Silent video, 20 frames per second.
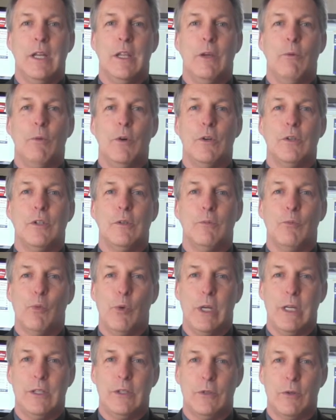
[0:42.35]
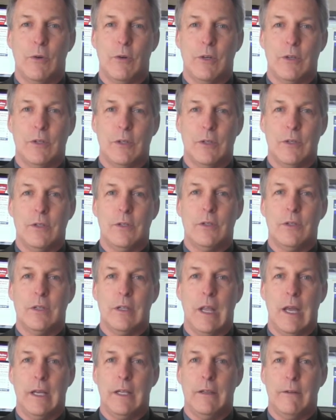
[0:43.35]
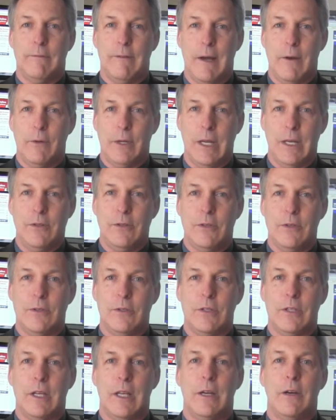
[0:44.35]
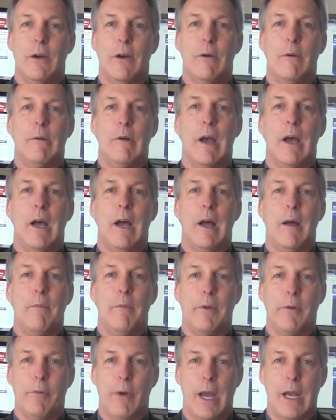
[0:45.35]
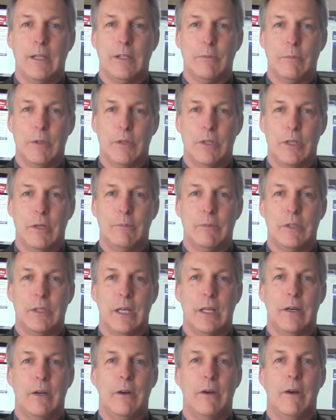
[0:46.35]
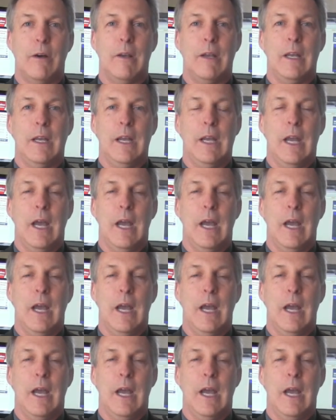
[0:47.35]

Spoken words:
there were some resources like the Foundation Center, the Grantsmanship Center, and